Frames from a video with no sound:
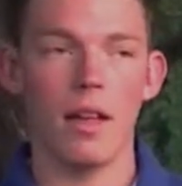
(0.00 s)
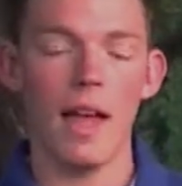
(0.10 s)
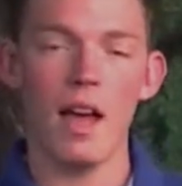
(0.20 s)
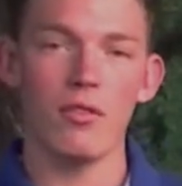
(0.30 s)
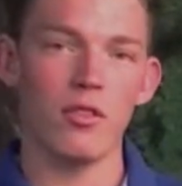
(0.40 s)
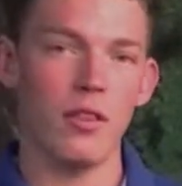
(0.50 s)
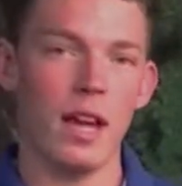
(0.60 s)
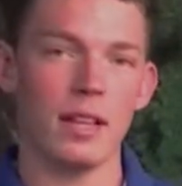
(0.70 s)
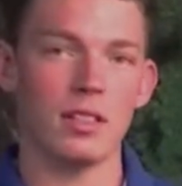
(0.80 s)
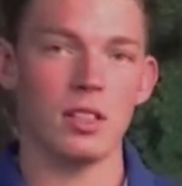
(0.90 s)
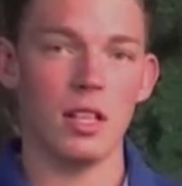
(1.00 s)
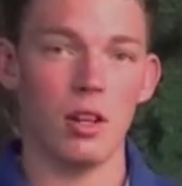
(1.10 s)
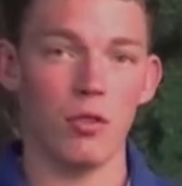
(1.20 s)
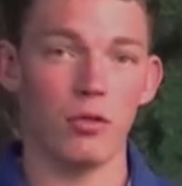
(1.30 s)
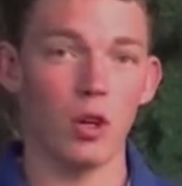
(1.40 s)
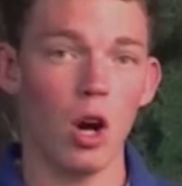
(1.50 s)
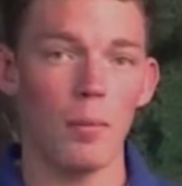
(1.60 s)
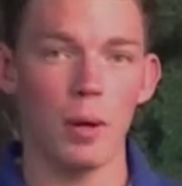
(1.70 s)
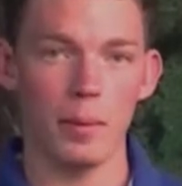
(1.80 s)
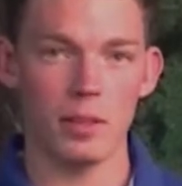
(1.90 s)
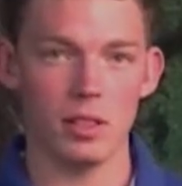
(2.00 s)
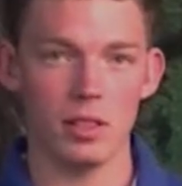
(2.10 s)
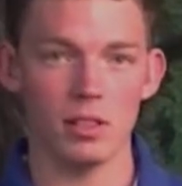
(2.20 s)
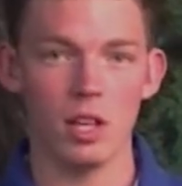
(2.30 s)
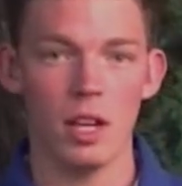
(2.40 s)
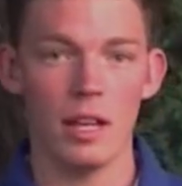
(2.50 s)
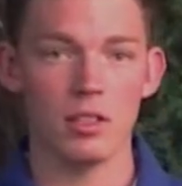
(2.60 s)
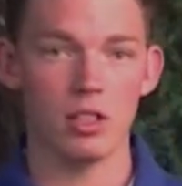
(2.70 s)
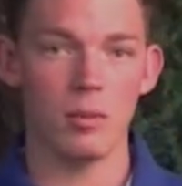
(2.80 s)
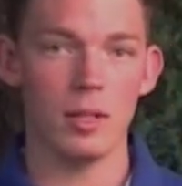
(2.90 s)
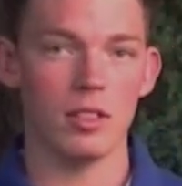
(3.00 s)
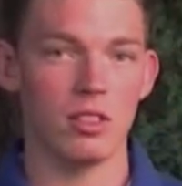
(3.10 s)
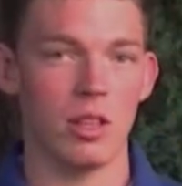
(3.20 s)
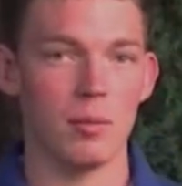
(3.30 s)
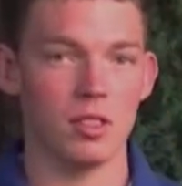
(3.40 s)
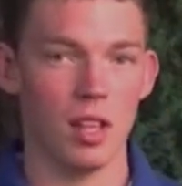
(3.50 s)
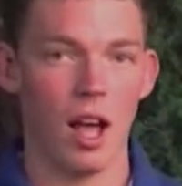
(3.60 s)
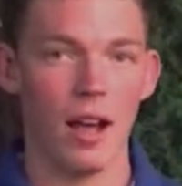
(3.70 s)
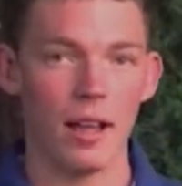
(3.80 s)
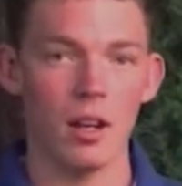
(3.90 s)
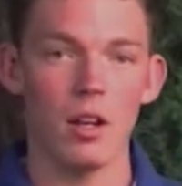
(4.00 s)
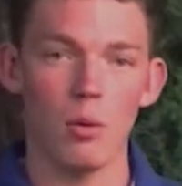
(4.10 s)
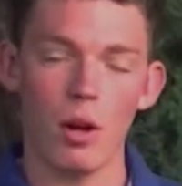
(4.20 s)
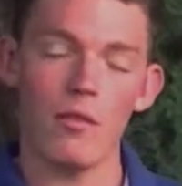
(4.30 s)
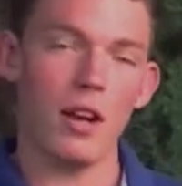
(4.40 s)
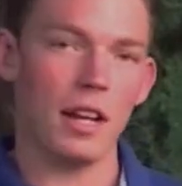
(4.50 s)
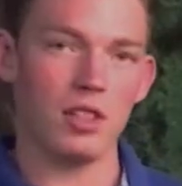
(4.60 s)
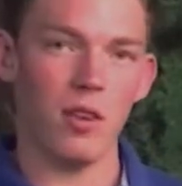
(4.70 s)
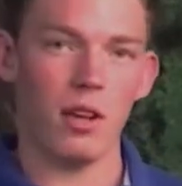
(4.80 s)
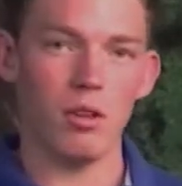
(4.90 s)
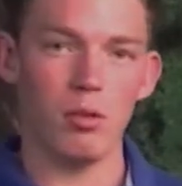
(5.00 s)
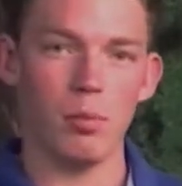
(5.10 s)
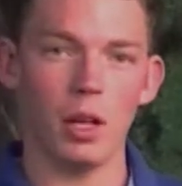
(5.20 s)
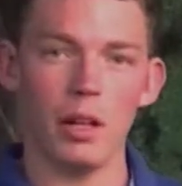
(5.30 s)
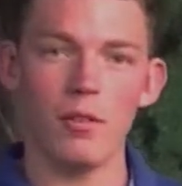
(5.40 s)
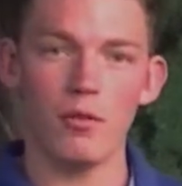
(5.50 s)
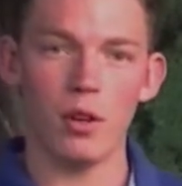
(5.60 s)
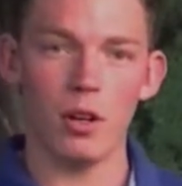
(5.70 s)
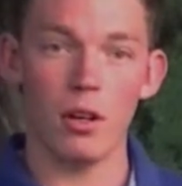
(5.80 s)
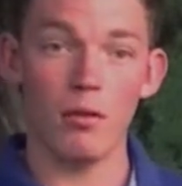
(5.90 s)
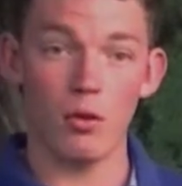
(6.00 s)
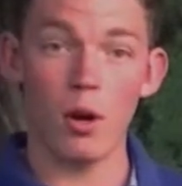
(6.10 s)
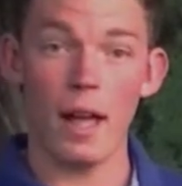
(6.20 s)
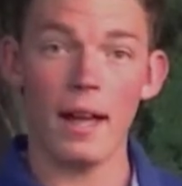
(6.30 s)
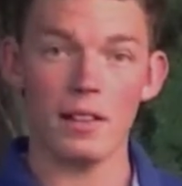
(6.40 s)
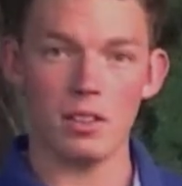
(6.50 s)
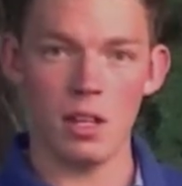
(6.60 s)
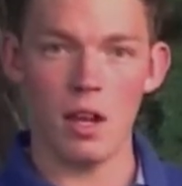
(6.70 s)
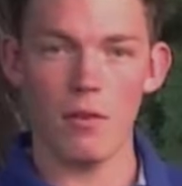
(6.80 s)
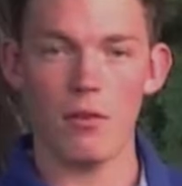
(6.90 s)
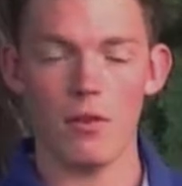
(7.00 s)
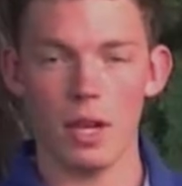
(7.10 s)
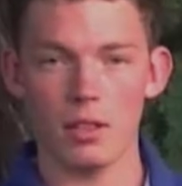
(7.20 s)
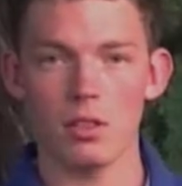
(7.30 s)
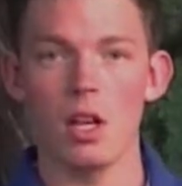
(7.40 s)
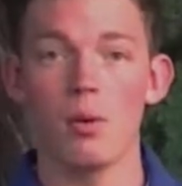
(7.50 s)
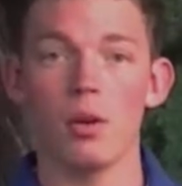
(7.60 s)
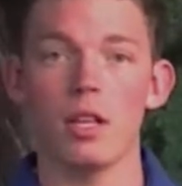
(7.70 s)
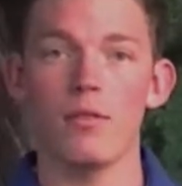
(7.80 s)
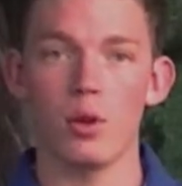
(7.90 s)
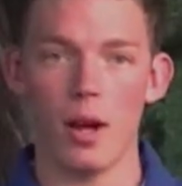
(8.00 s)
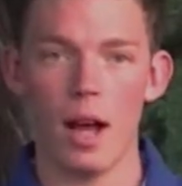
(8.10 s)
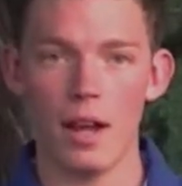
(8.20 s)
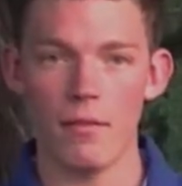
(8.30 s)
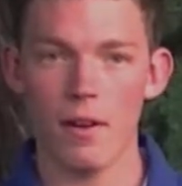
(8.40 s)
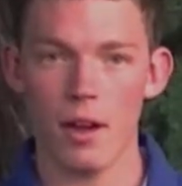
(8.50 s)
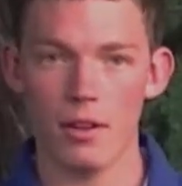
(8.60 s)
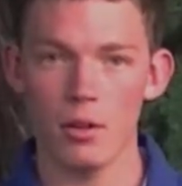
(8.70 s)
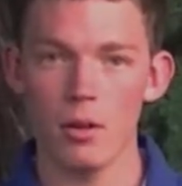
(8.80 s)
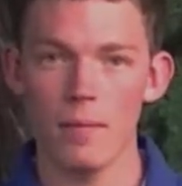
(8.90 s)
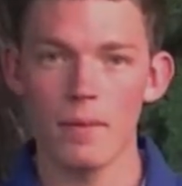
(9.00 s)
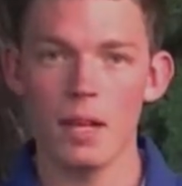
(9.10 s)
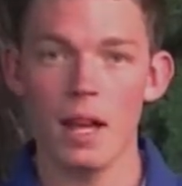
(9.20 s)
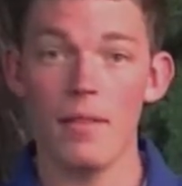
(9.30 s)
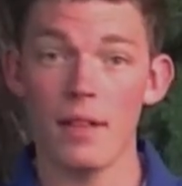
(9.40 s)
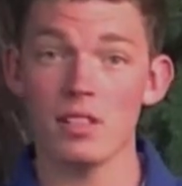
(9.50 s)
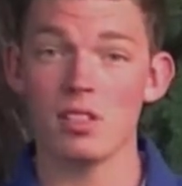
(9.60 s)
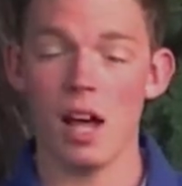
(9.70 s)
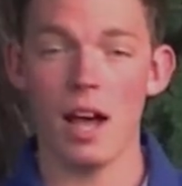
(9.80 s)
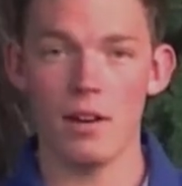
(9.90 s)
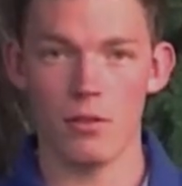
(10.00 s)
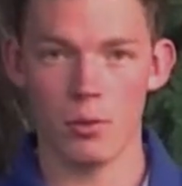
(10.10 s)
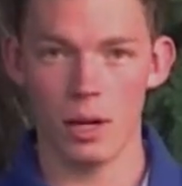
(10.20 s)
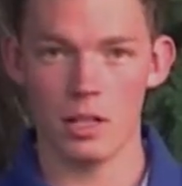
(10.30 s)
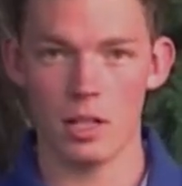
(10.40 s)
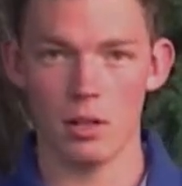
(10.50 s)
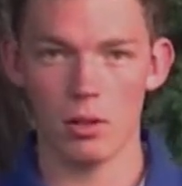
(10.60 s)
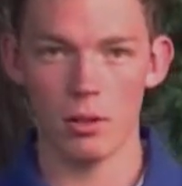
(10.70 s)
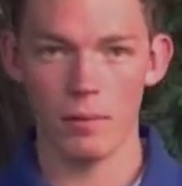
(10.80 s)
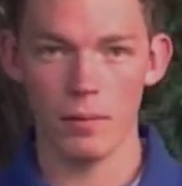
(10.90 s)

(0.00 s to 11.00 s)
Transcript: f of x, for our purposes, is going to be the same as the height. Whatever x value you plug in for x in f of x will give you a height value, and that's the height of the rectangle.